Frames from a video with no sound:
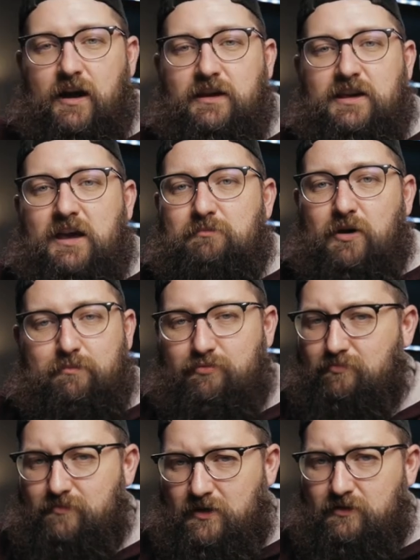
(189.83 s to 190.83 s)
I came up
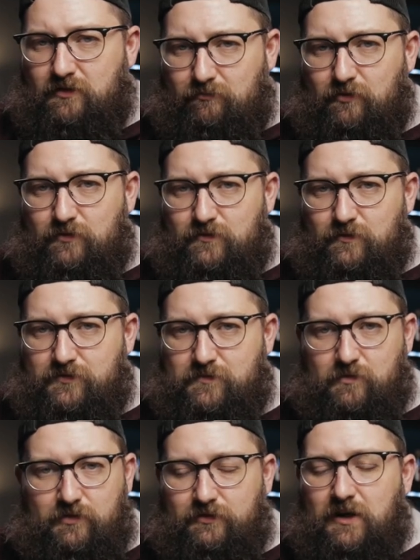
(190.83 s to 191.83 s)
in the Pro Tools
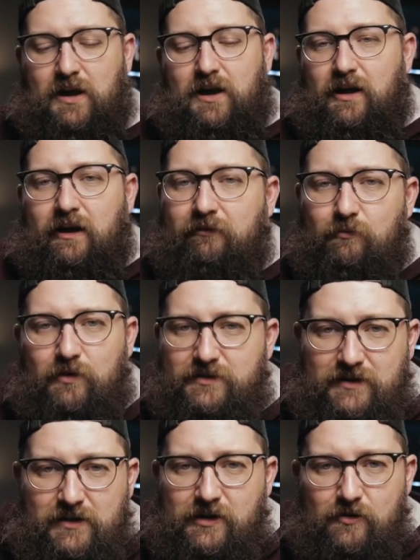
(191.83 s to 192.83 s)
world, having
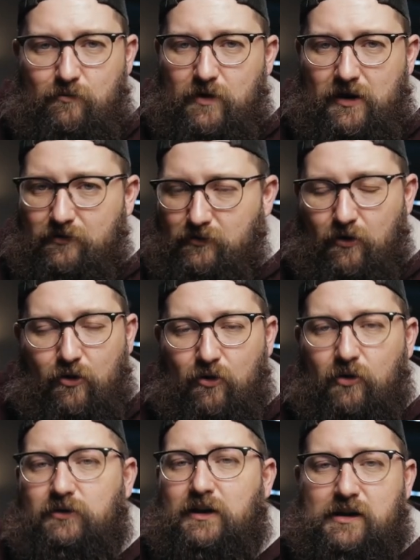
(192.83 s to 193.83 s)
worked in and around a
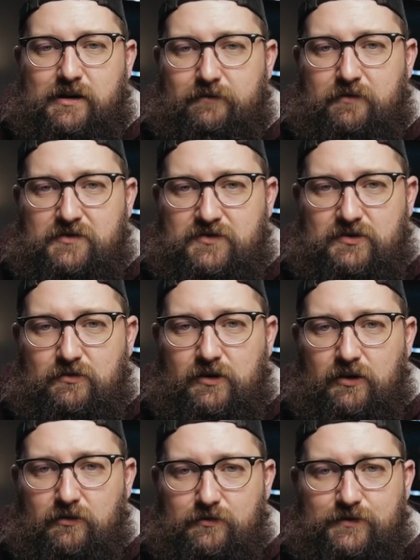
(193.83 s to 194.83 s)
whole lot of different
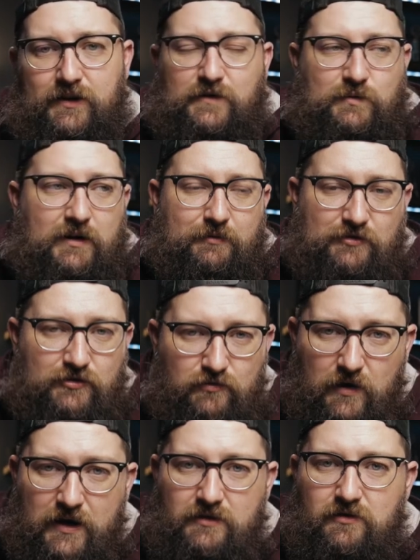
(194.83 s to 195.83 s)
studios. It's what I was
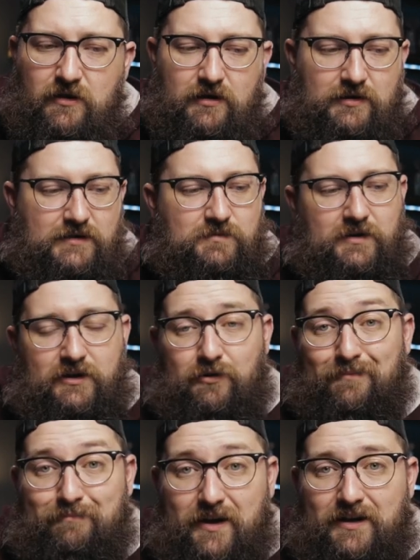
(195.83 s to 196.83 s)
trained on, it's what I
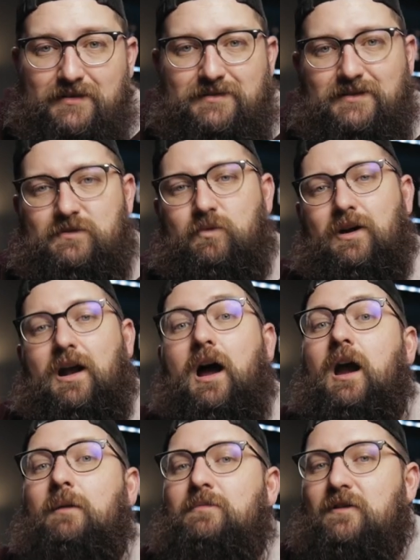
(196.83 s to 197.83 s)
know best, it's what
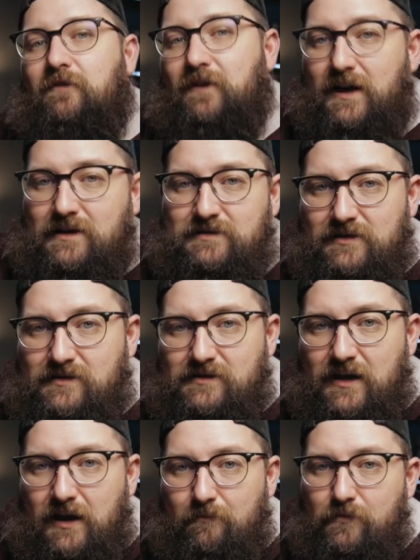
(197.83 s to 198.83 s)
I'm the fastest
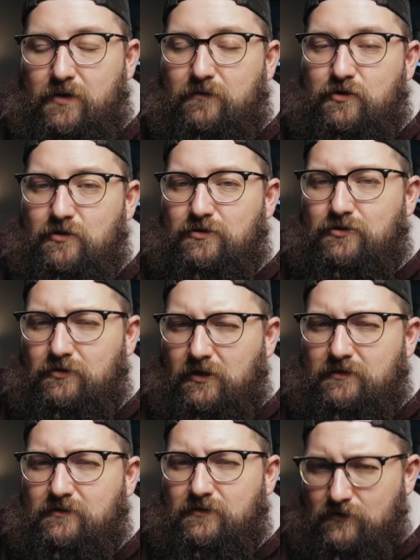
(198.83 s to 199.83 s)
at. But if you're
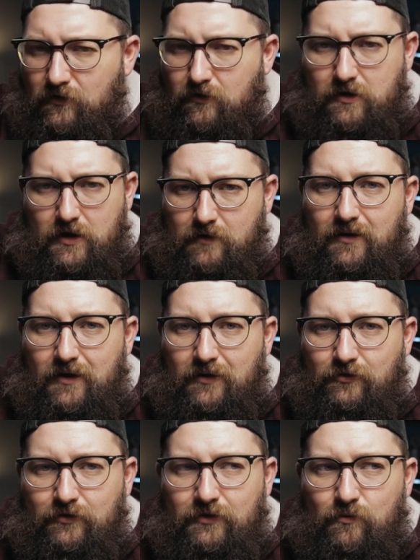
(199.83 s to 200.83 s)
just starting,
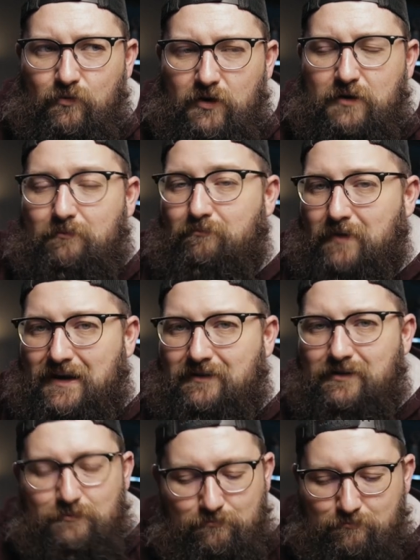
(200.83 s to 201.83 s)
and you're gonna work
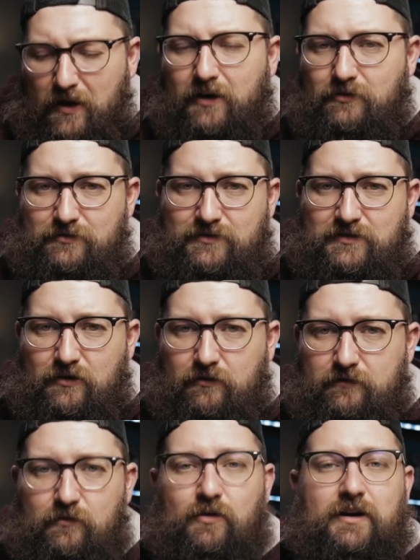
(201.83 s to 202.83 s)
mainly by
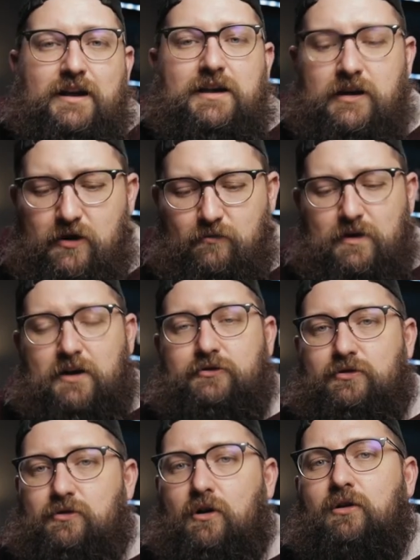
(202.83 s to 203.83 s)
yourself or in and around
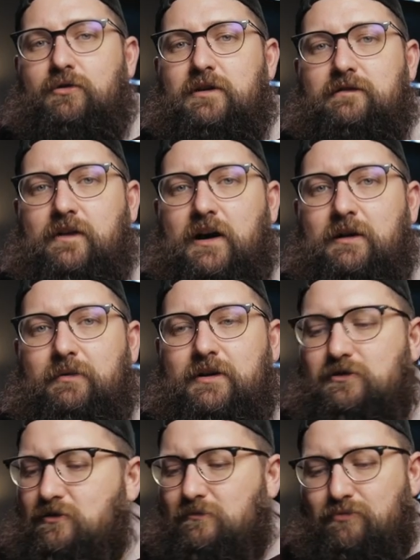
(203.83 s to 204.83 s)
your own environment,
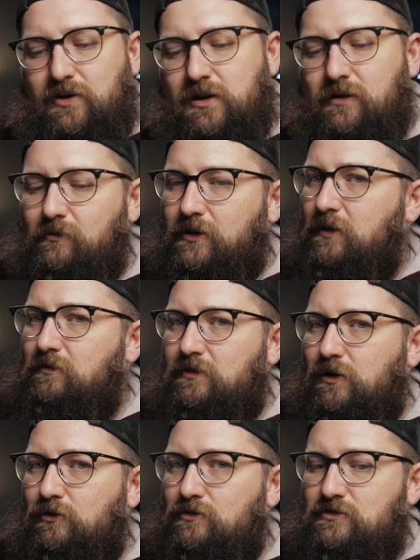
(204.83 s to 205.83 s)
you don't plan on working
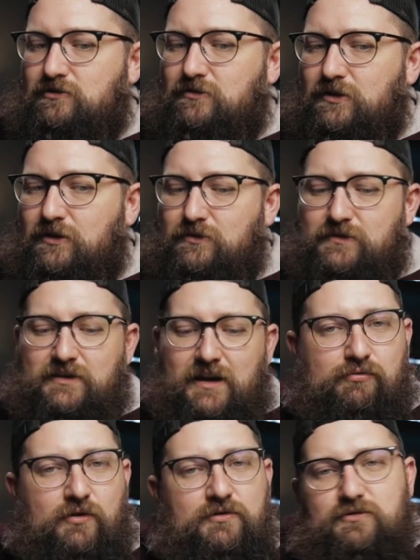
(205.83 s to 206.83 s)
with other studios,
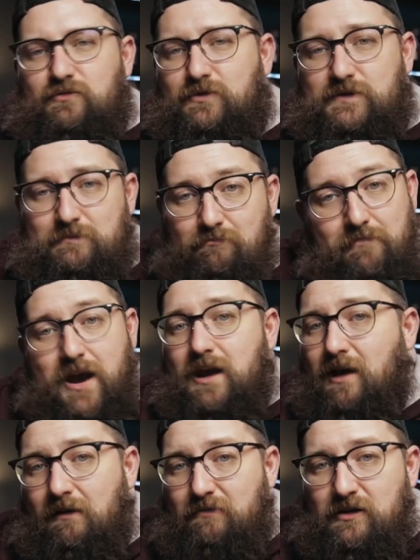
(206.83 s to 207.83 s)
Pro Tools may
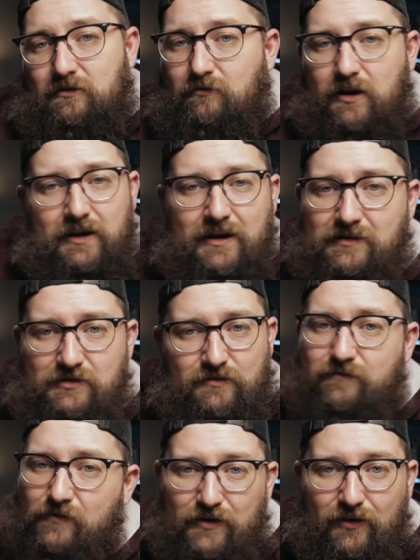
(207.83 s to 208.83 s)
not be the right answer
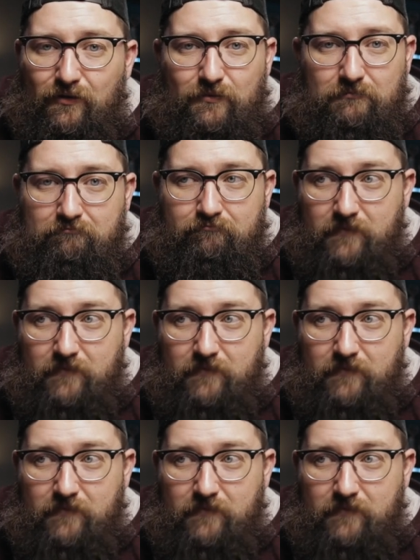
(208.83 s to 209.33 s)
for you.